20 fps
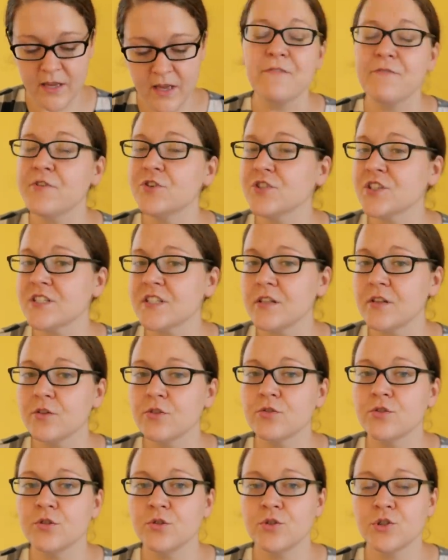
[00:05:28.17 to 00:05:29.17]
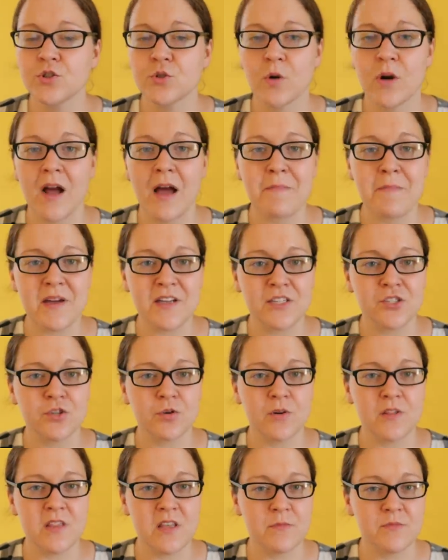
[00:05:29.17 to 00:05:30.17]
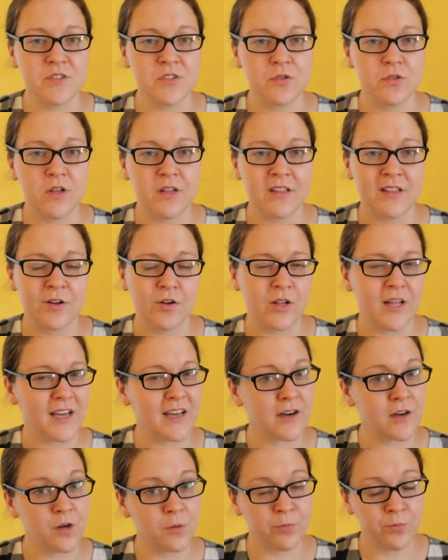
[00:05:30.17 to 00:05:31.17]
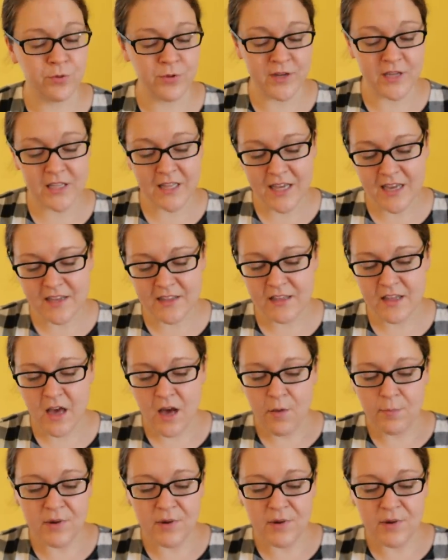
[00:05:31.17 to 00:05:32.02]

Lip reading: And if they're just a little too short, I might shorten them so that they're like a capri length.